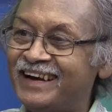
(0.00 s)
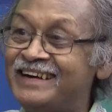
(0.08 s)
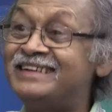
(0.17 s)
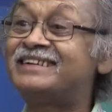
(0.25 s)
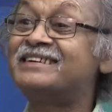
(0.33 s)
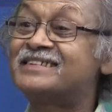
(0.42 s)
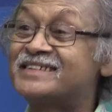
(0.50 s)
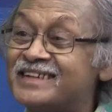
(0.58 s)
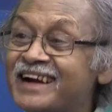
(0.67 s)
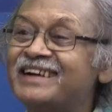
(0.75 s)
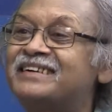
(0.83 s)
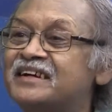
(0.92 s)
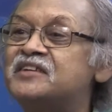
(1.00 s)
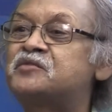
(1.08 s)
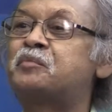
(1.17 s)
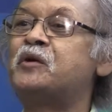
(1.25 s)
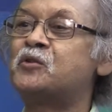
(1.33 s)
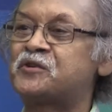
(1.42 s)
interstate
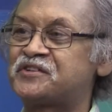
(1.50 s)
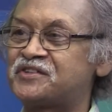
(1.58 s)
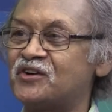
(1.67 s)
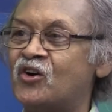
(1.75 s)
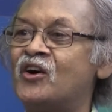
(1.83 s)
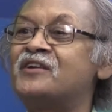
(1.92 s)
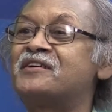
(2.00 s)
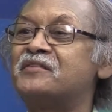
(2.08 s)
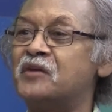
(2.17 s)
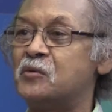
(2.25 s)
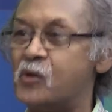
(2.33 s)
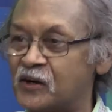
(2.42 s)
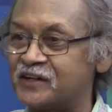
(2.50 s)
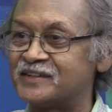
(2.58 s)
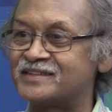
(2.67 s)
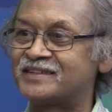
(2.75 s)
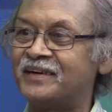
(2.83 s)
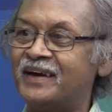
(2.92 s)
disputes on river
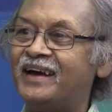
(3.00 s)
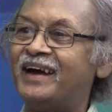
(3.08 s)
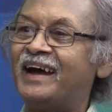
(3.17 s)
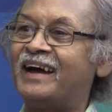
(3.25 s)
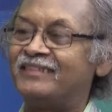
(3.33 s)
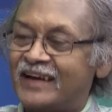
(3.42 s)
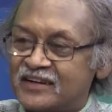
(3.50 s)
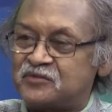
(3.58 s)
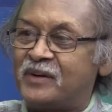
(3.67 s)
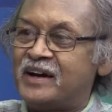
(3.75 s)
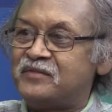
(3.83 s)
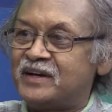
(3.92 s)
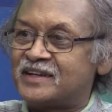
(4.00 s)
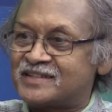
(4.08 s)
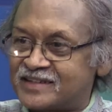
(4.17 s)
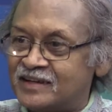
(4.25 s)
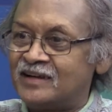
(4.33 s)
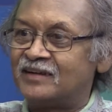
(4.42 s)
waters and that is why we are
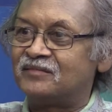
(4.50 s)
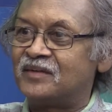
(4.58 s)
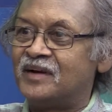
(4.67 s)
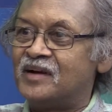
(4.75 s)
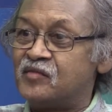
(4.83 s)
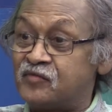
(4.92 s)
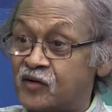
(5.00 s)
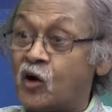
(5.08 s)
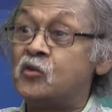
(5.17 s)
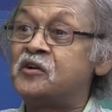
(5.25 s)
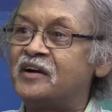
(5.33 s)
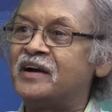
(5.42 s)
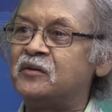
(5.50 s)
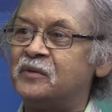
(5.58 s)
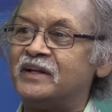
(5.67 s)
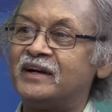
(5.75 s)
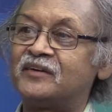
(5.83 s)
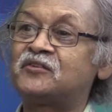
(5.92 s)
still floundering
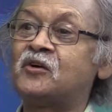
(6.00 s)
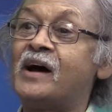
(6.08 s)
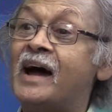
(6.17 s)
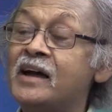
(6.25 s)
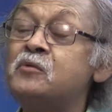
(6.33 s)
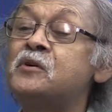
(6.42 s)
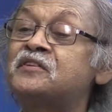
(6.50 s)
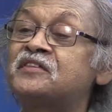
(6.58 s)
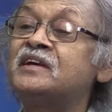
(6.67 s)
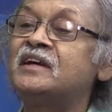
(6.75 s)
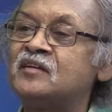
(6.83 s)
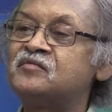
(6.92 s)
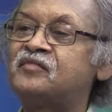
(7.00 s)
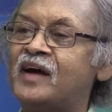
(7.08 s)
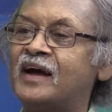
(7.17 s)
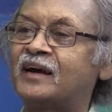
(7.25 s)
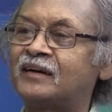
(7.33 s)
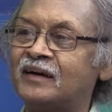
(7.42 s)
with it. So, I would think in
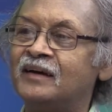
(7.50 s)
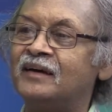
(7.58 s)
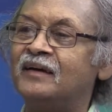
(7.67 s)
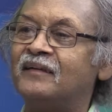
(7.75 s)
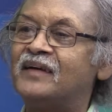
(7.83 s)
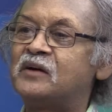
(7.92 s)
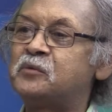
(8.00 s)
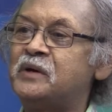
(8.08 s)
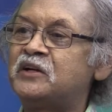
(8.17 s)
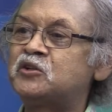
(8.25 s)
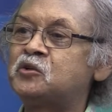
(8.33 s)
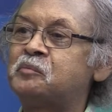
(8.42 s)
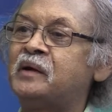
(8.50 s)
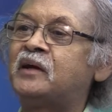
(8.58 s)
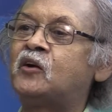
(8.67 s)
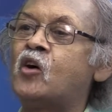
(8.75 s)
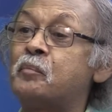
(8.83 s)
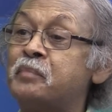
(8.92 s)
fact that we should be
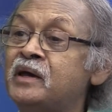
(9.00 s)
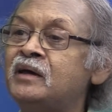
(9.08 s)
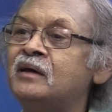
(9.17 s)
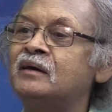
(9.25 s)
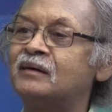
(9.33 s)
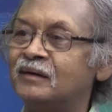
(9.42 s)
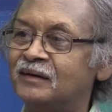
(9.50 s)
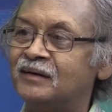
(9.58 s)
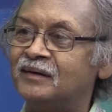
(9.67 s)
copying